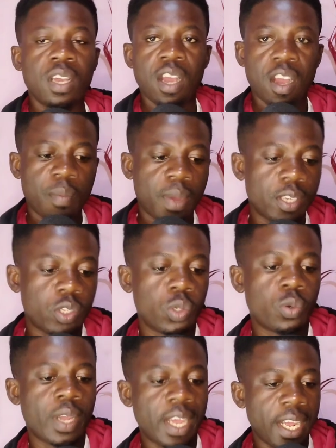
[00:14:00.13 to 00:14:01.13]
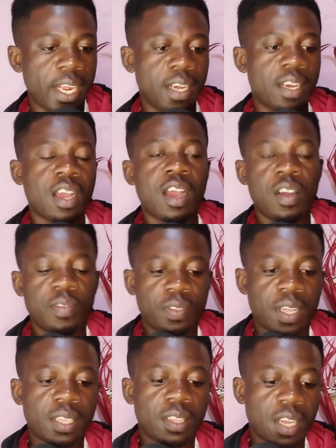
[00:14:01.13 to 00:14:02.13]
how much you earned
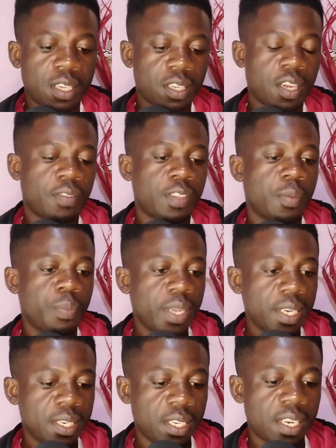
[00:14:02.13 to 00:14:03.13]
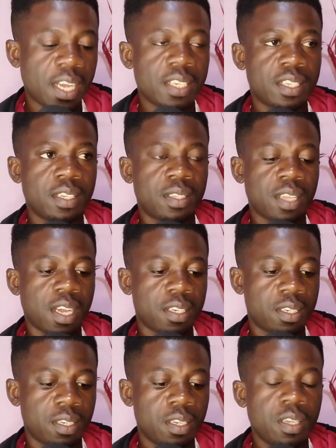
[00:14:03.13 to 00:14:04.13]
after tax, after being deducted
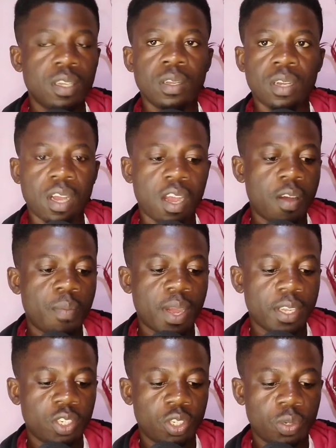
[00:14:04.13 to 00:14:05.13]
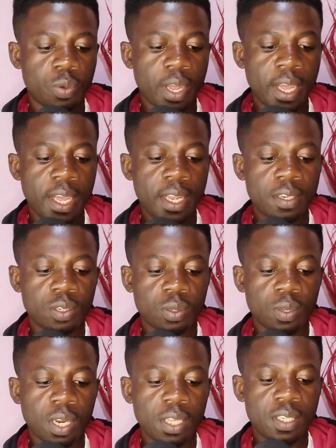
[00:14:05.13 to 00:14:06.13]
tax, how much you earned.
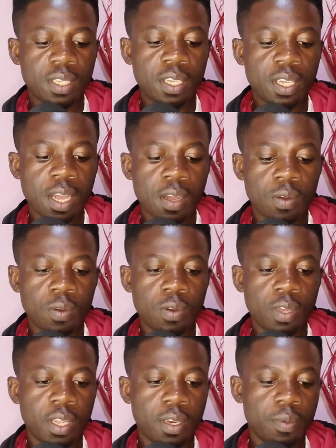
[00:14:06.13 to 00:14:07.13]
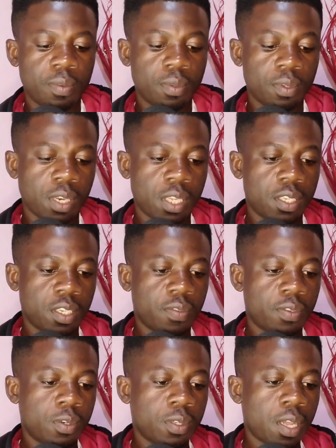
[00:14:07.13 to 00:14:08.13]
So let's say I'll go in, let's say
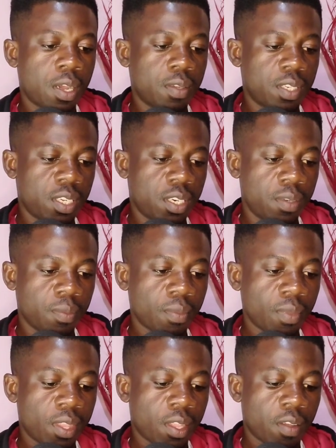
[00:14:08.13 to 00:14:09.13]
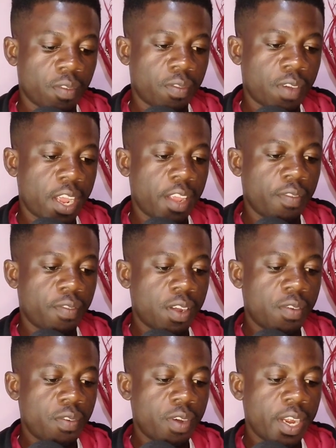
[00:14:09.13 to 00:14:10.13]

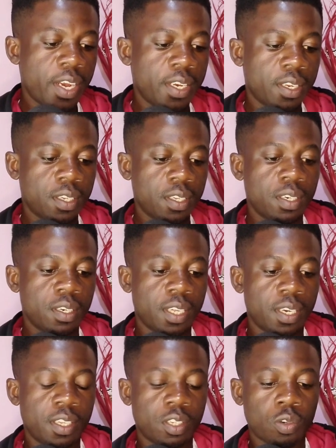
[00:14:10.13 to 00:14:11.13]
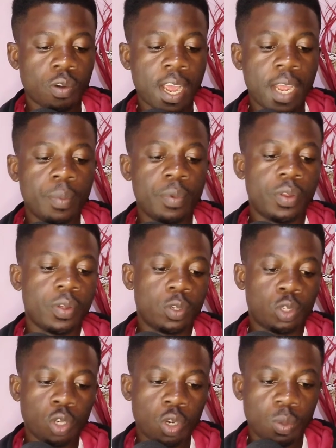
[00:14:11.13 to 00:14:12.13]
4,500. Then describe your
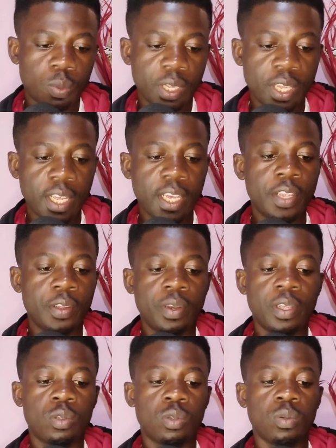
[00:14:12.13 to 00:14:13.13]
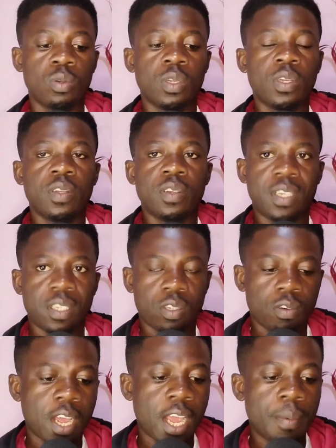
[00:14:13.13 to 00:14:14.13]
job. Here you need to
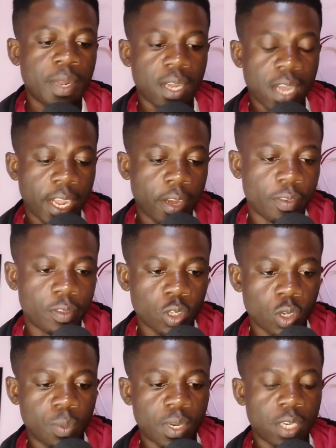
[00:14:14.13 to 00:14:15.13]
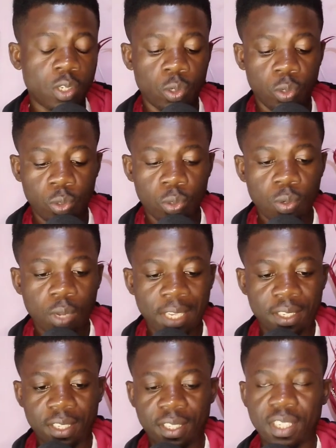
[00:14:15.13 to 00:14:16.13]
describe the kind of job that you do
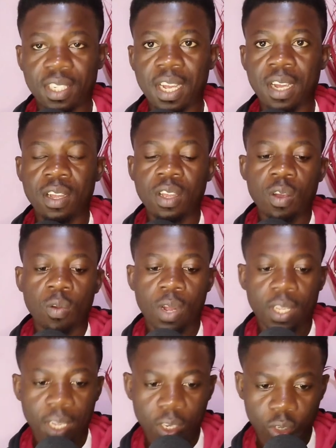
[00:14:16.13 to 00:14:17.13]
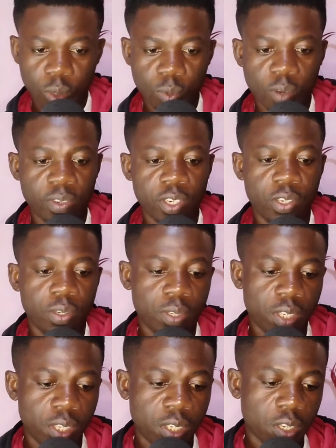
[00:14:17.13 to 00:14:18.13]
as a teacher. What are some of the
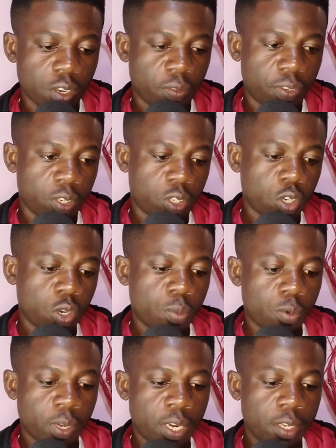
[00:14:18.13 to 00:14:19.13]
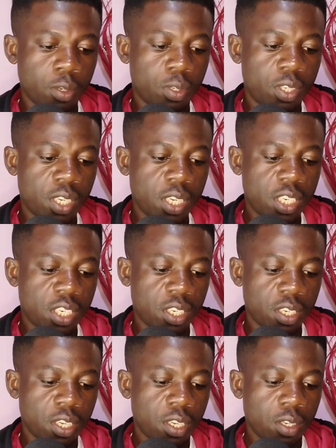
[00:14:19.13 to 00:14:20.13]
duties of the job, whether you teach?
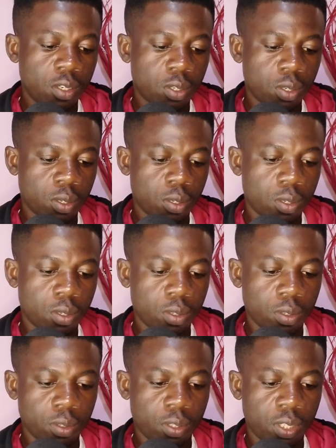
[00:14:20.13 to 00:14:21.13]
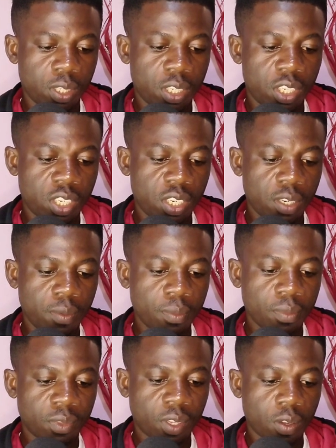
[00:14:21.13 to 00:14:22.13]
So teaching.
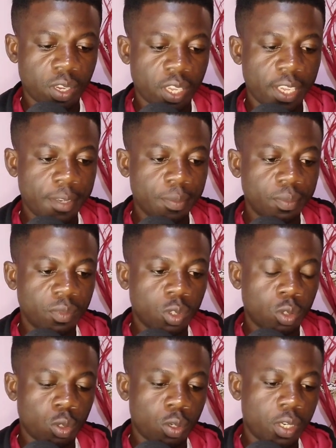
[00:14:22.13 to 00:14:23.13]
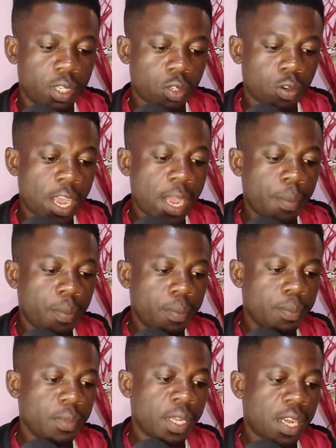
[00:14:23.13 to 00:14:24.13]
Okay, so you describe
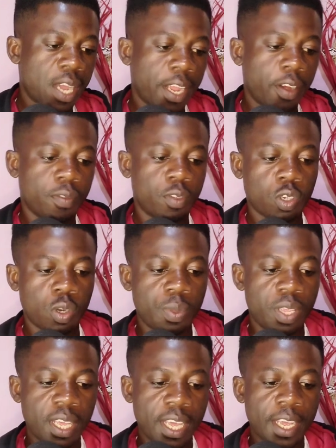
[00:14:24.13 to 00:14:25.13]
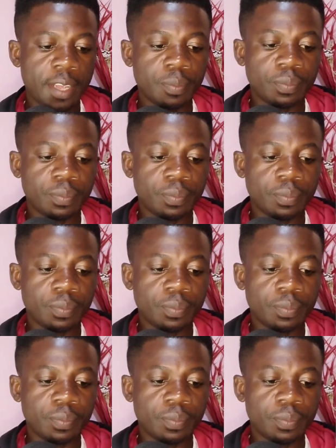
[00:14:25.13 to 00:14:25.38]
the kind of job here